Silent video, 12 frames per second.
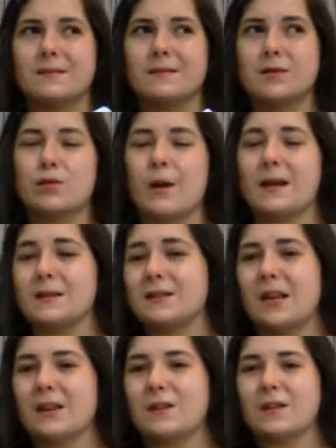tried to
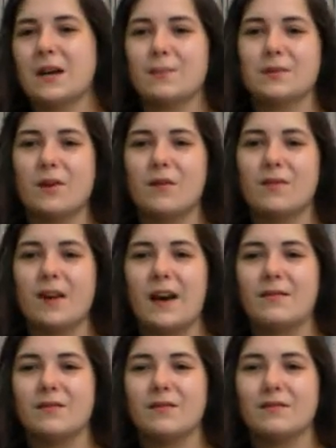take their diapers off. They
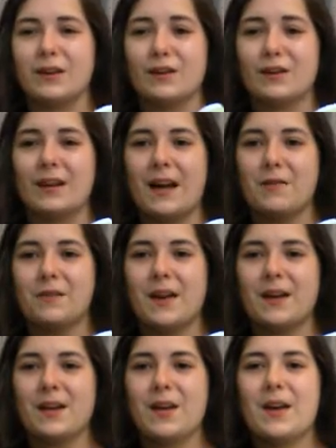haven't figured it out
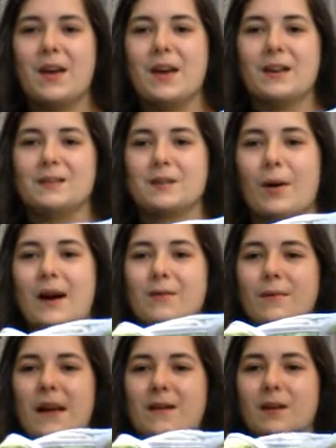yet. And so I
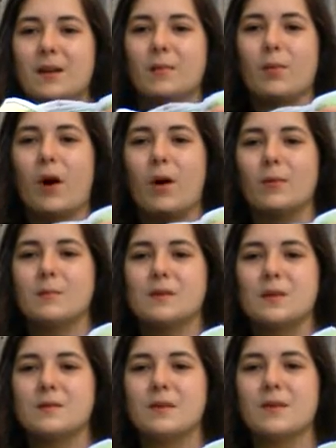don't have any problems
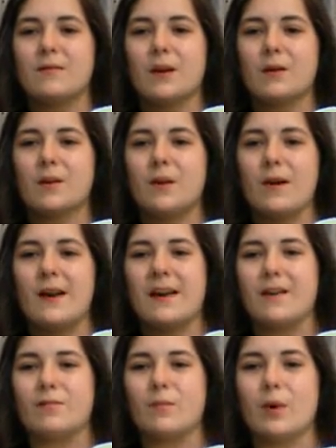using the Velcro. I
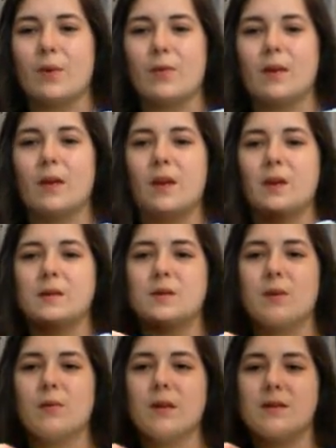have both.
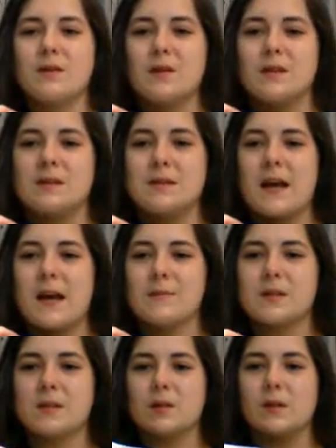So these are the
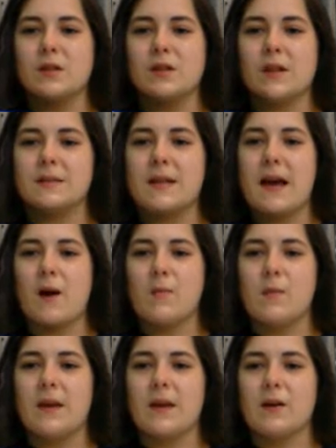snaps to adjust how
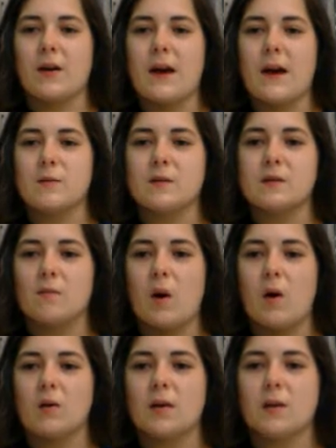big or how
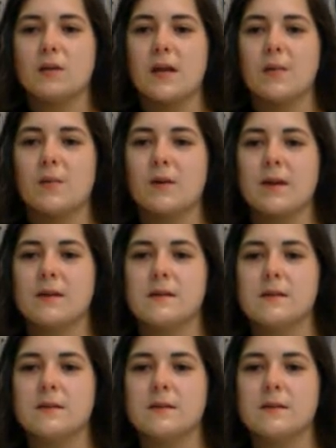small your diaper is.